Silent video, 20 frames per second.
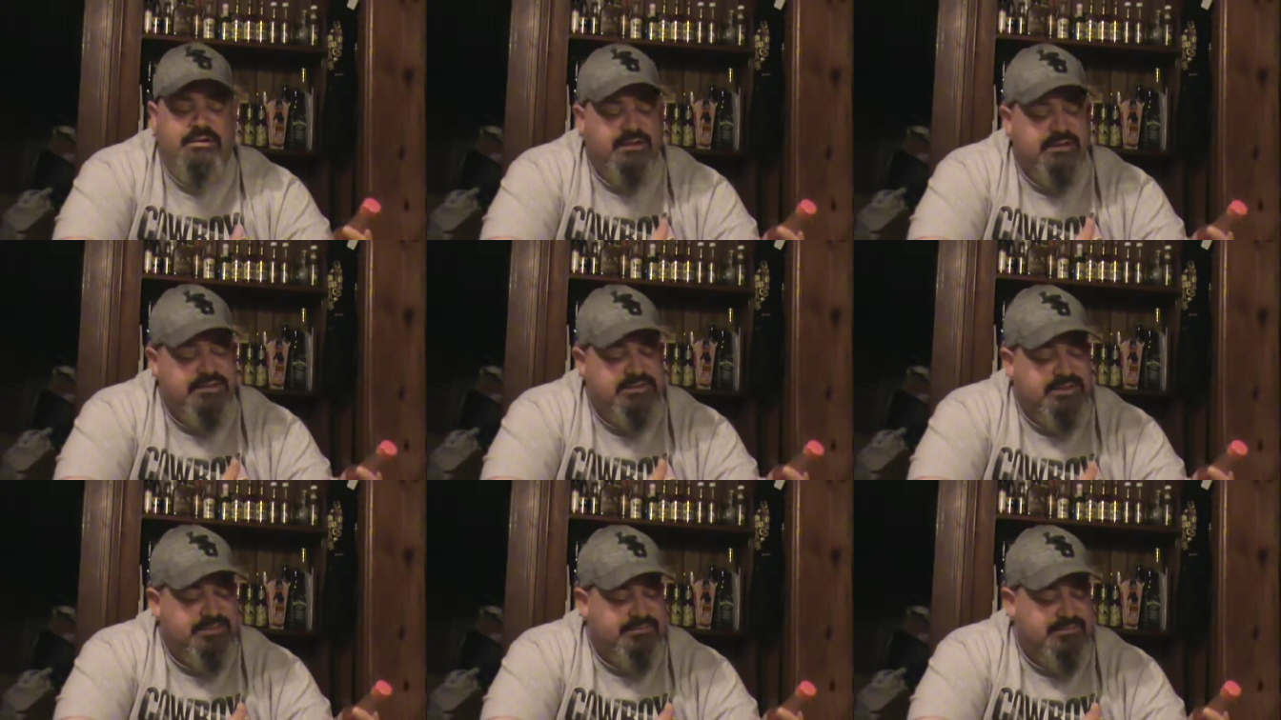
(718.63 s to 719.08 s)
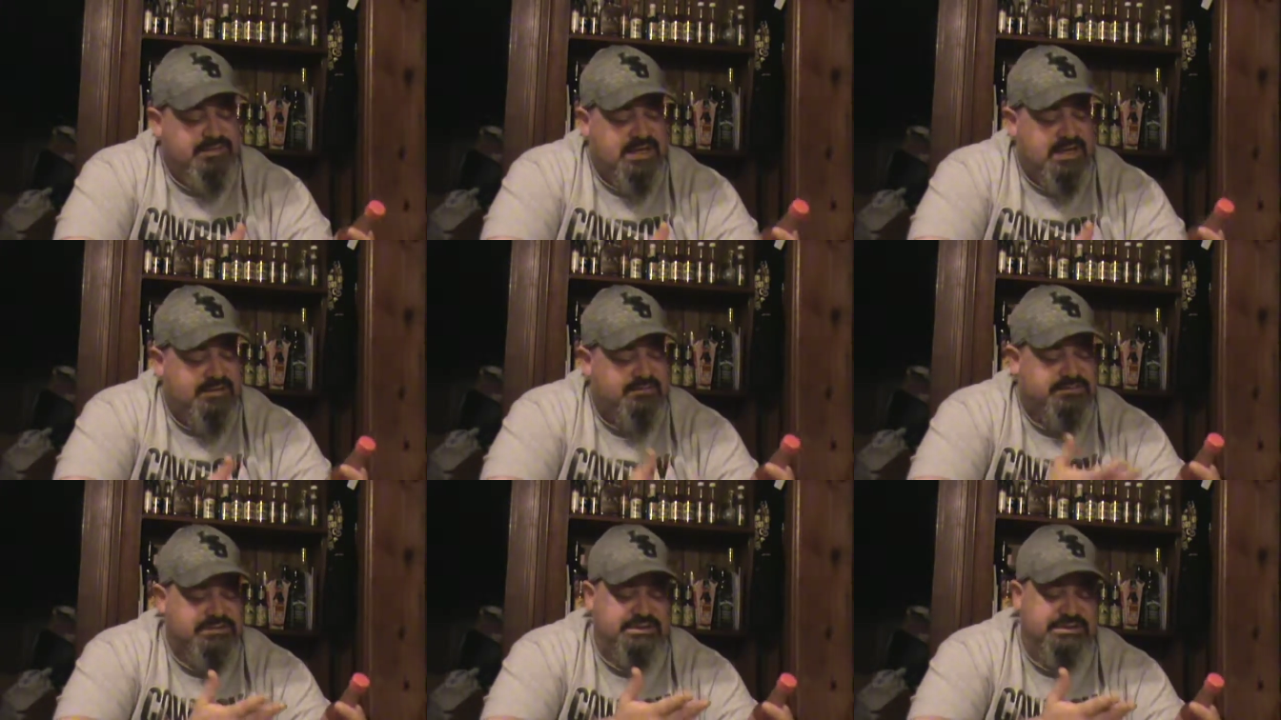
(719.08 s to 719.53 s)
And
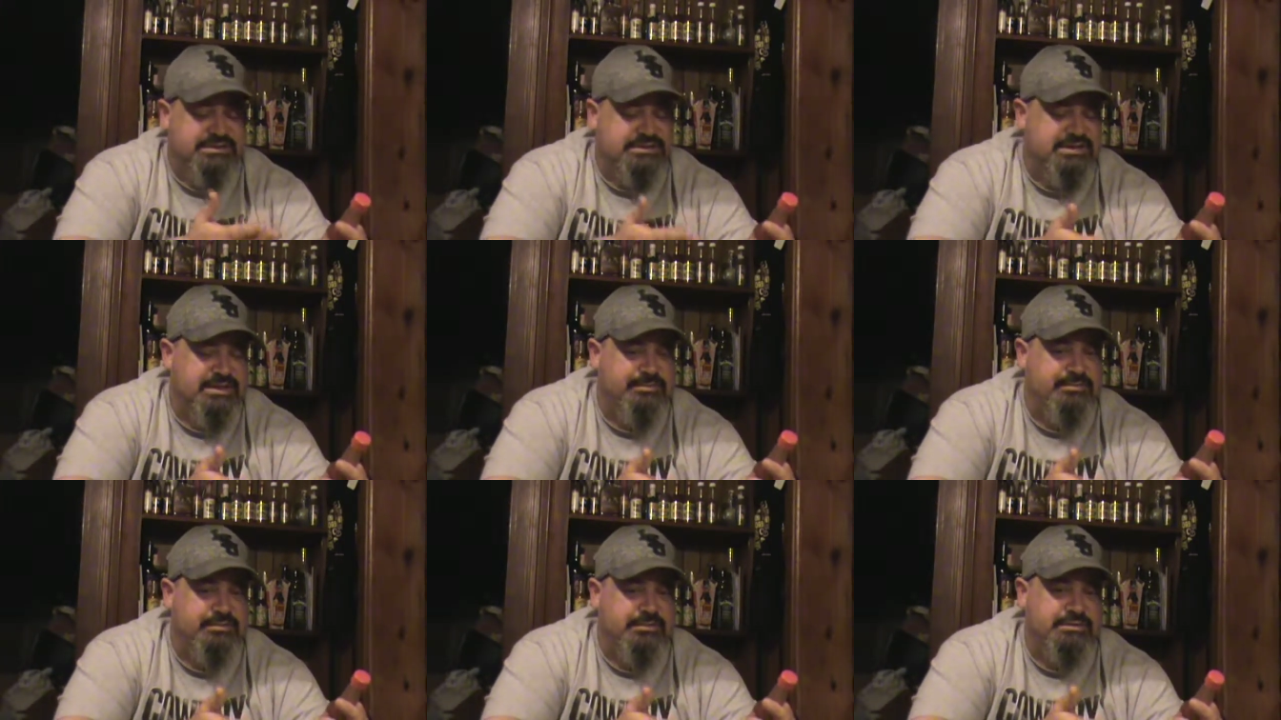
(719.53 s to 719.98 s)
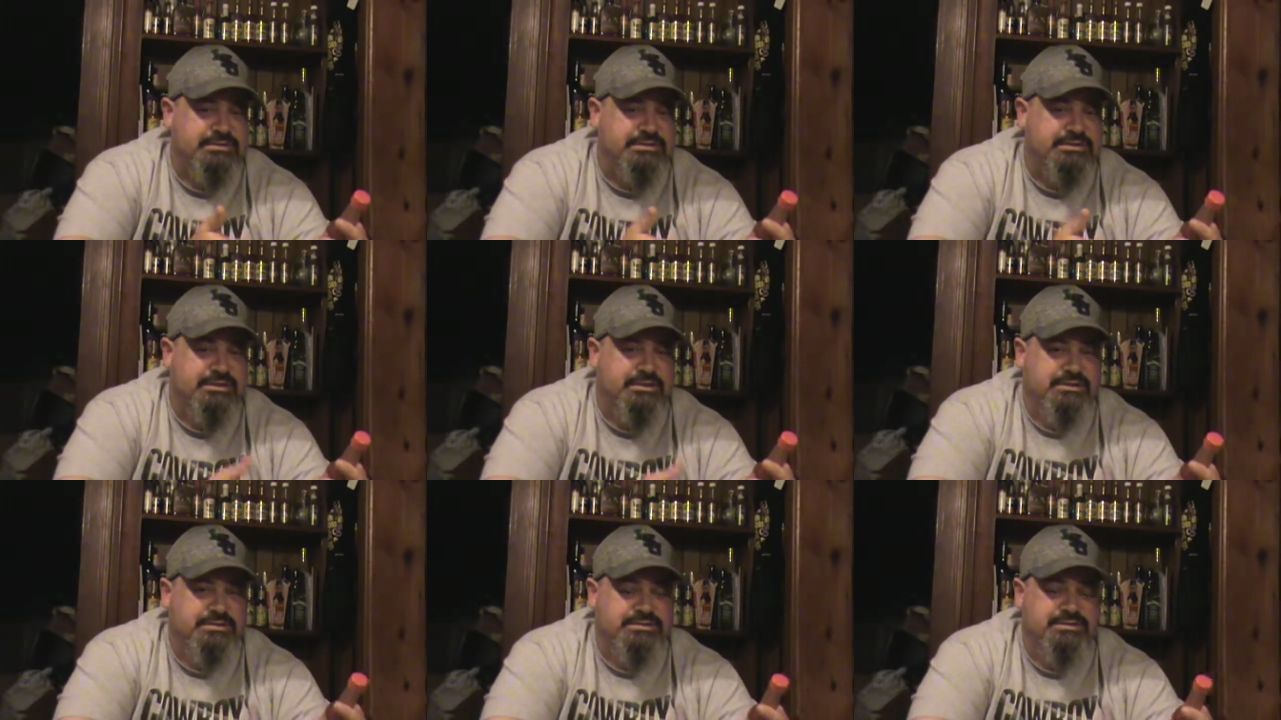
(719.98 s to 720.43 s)
sometimes the simpler
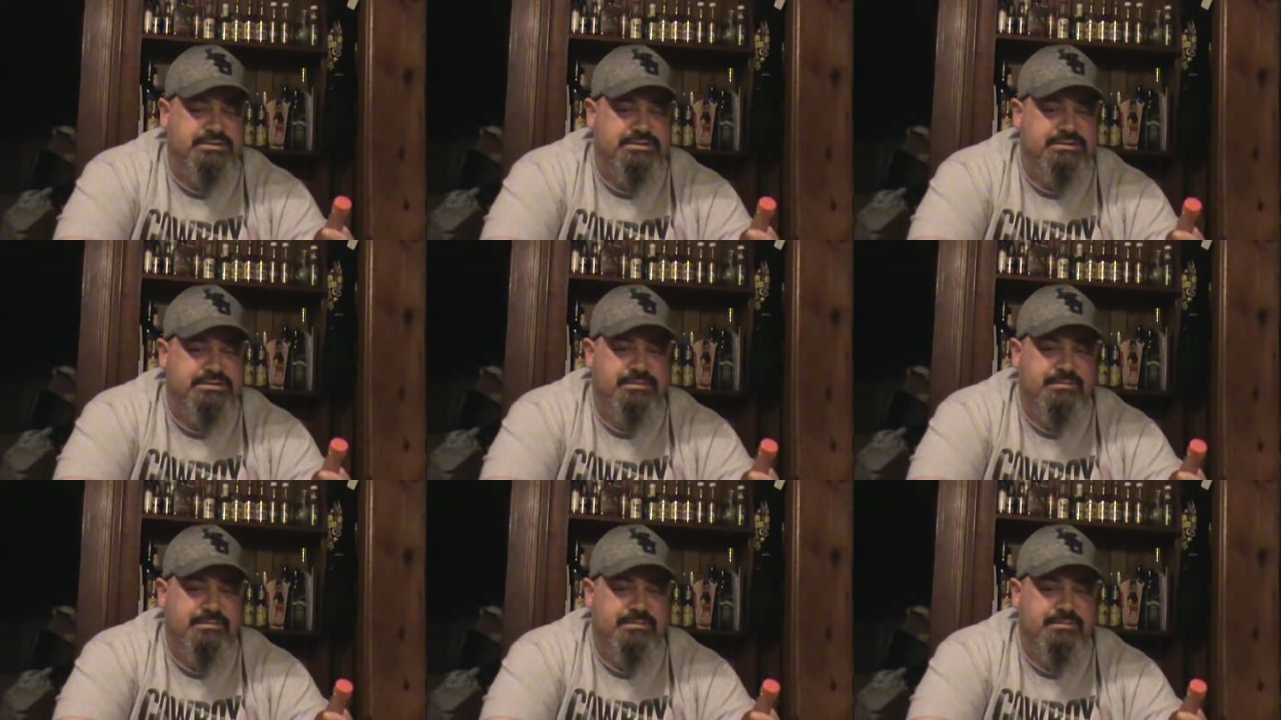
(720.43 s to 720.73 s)
sauces